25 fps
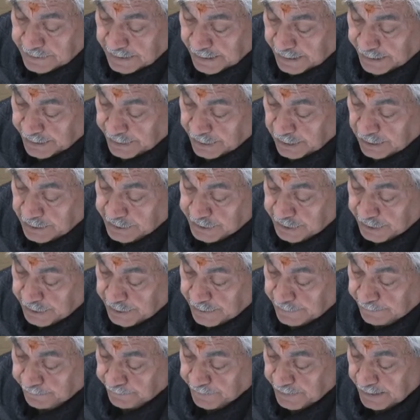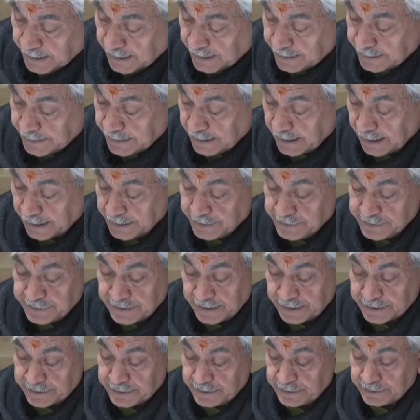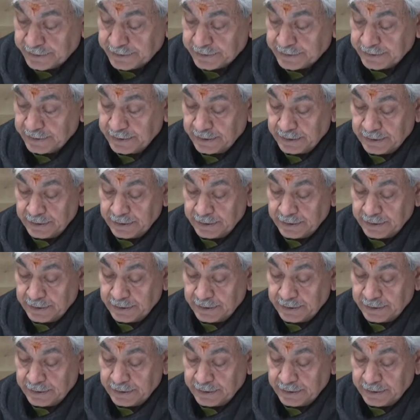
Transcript: agriculture and allied sectors